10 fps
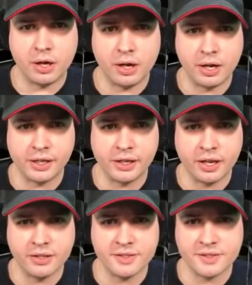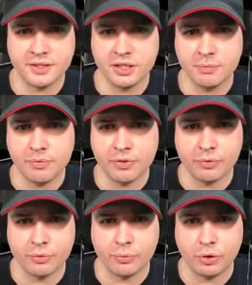I can't see him through
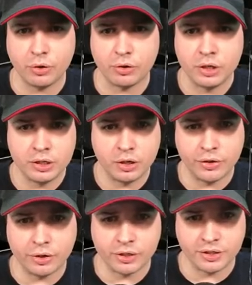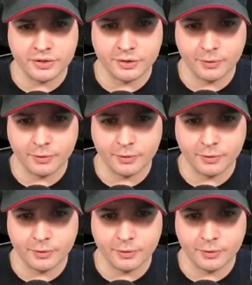the wall. Oh, there he is.